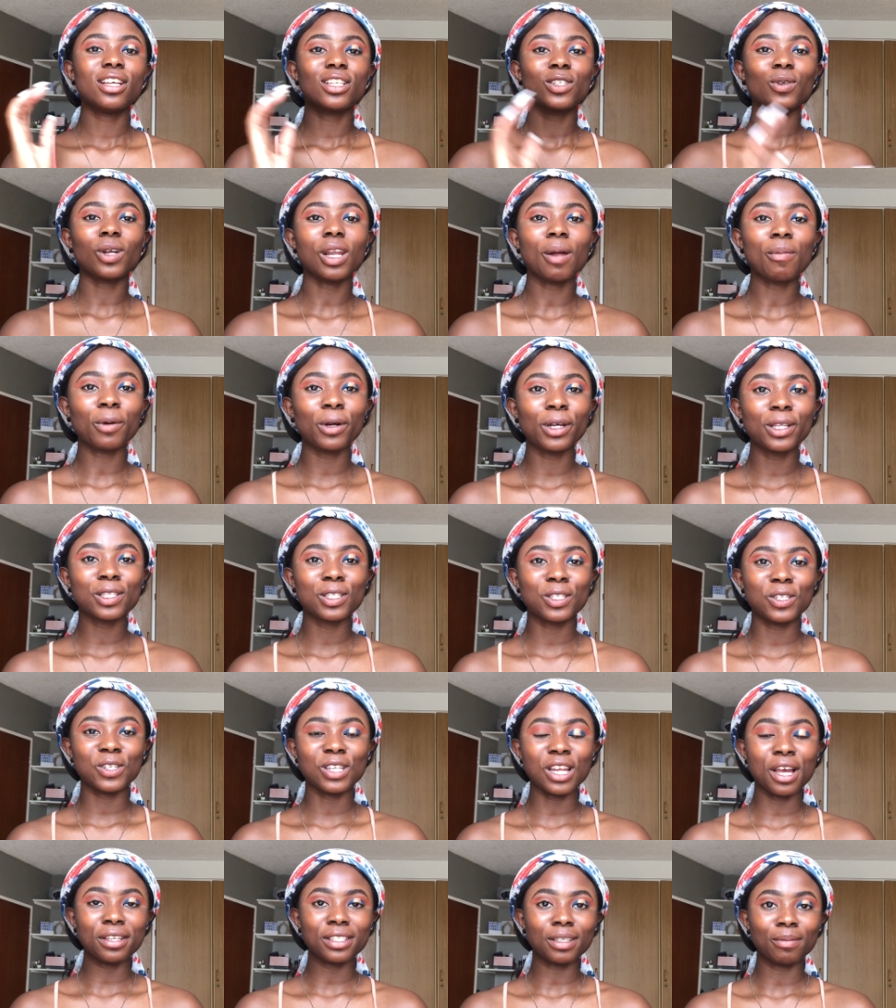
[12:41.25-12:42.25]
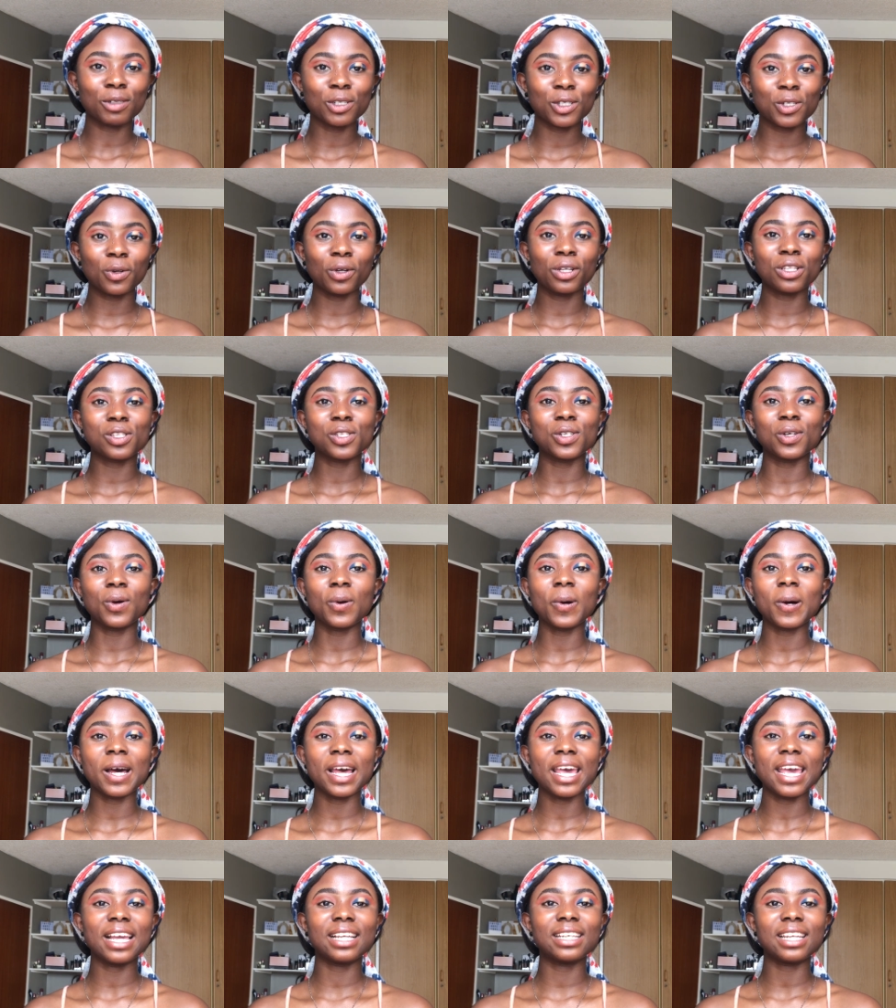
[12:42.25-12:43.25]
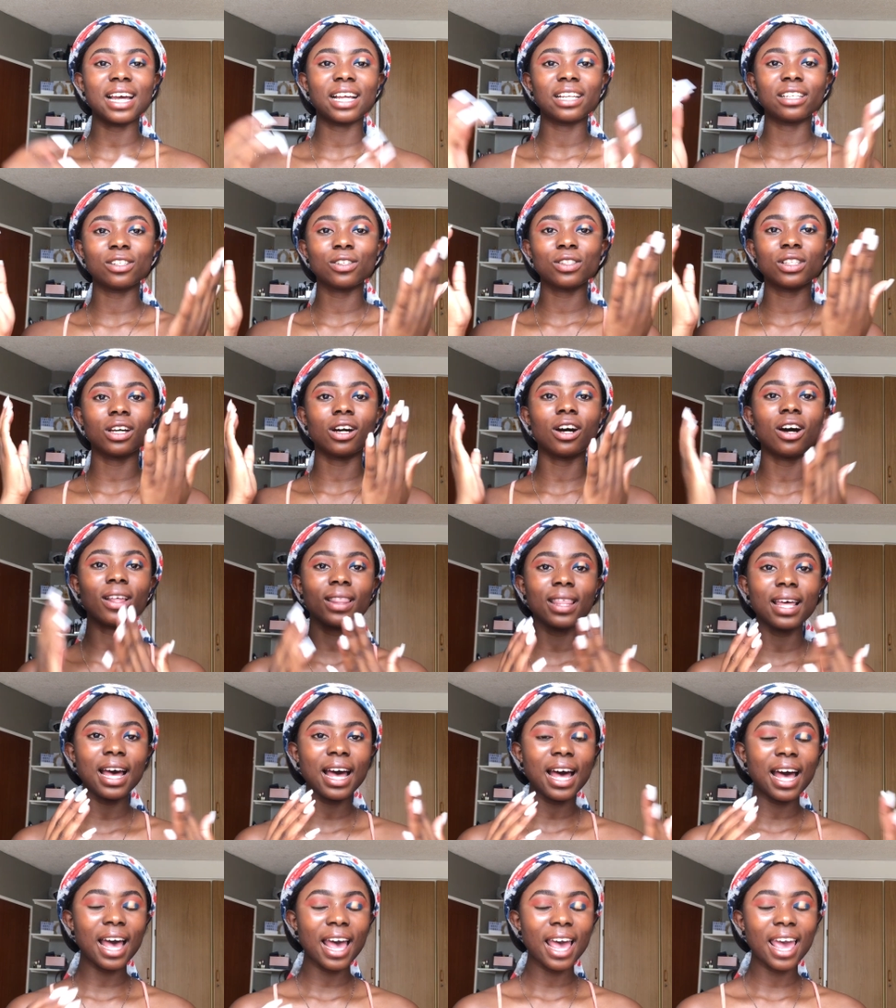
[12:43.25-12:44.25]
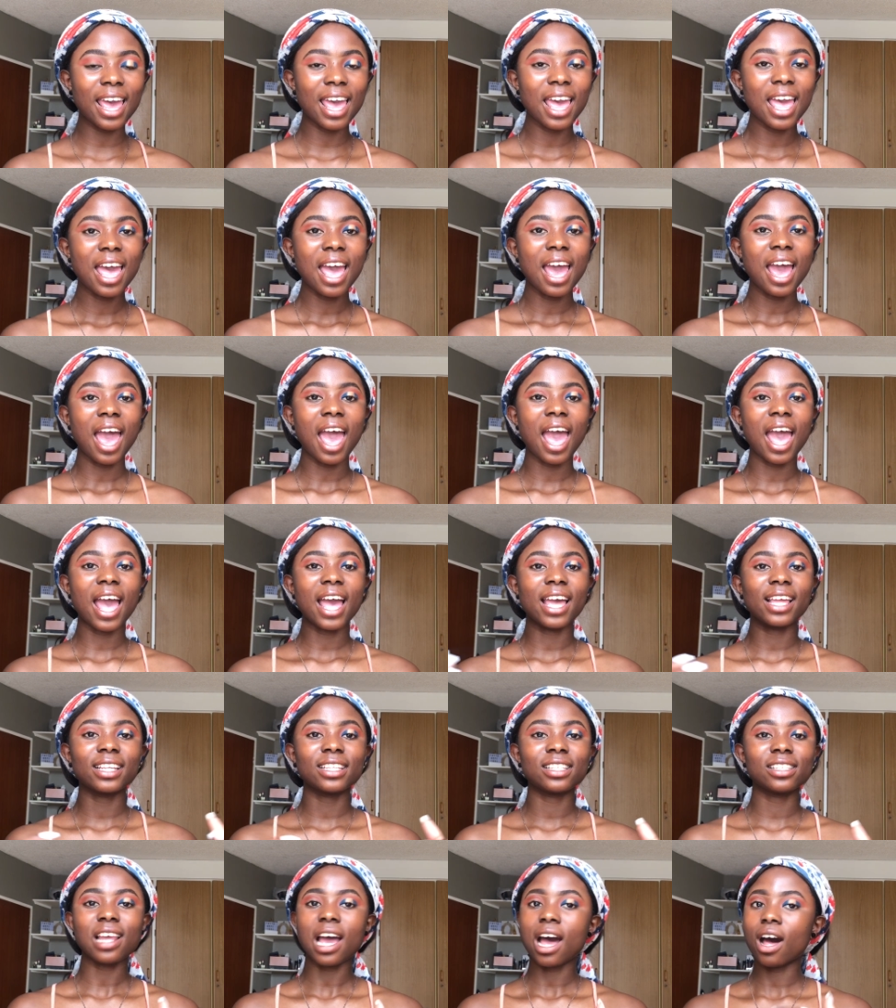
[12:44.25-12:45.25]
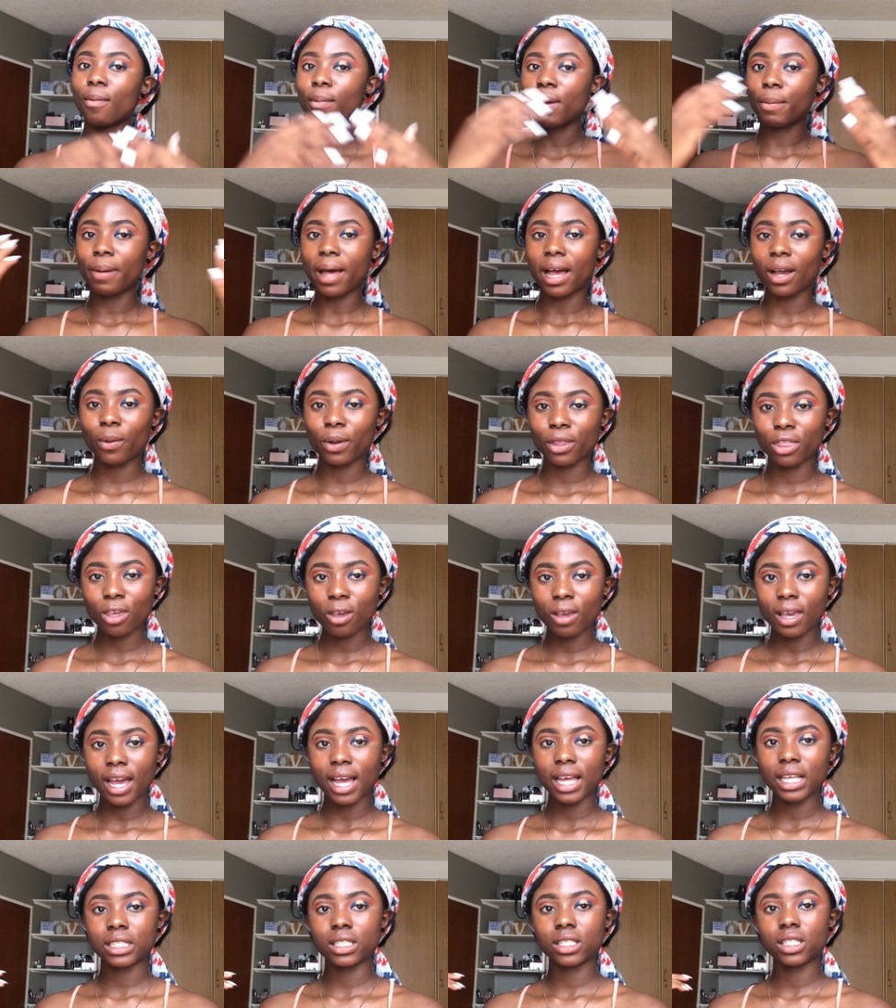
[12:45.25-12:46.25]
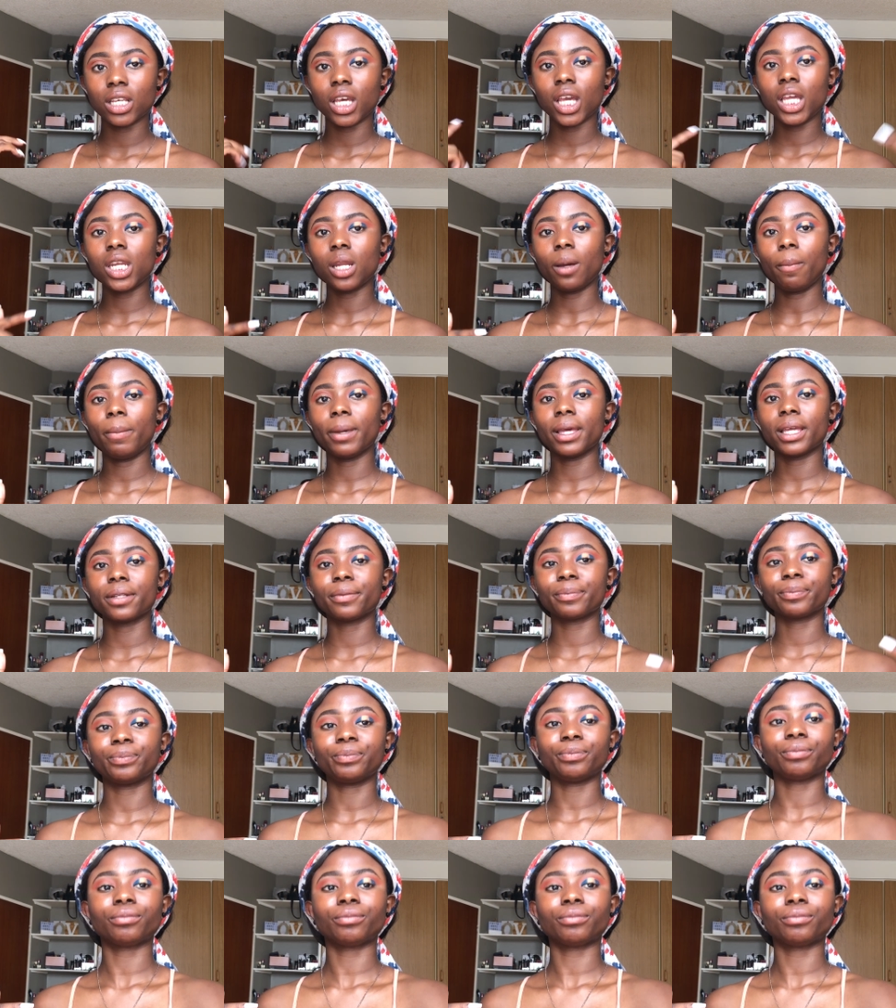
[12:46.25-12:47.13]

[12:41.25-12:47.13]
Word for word: So what I'm going to do now is I'm just going to go ahead and do the other eye and I'll be back with you guys in a bit.